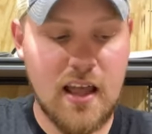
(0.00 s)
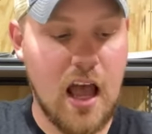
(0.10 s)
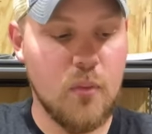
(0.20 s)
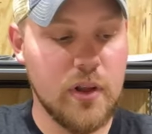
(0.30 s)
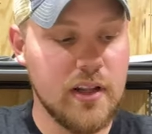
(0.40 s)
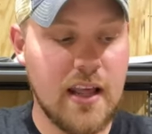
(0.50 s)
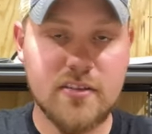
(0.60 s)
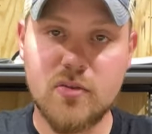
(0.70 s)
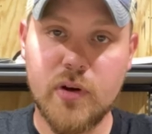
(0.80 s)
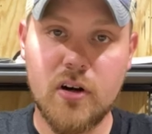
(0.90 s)
I will
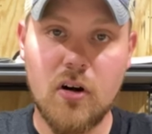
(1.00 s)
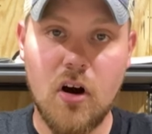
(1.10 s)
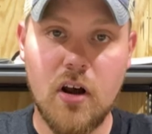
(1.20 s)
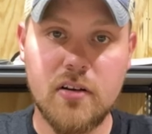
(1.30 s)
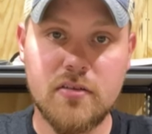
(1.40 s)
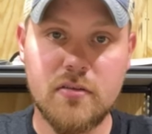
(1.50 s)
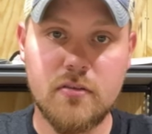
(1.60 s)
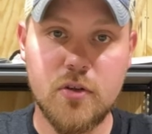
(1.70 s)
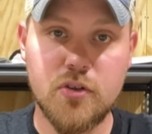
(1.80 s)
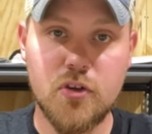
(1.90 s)
announce the winner on
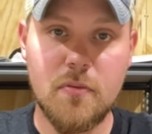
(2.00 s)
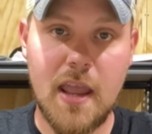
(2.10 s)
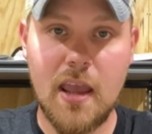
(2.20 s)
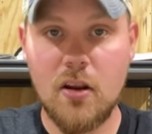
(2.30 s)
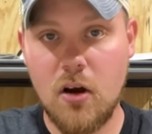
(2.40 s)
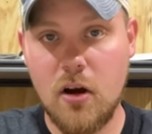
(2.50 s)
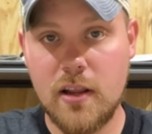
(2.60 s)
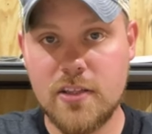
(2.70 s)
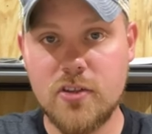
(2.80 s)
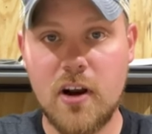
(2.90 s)
YouTube and on
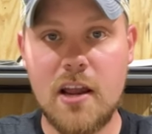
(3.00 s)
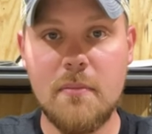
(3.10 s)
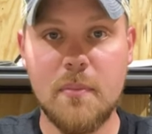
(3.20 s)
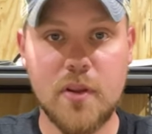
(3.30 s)
Instagram,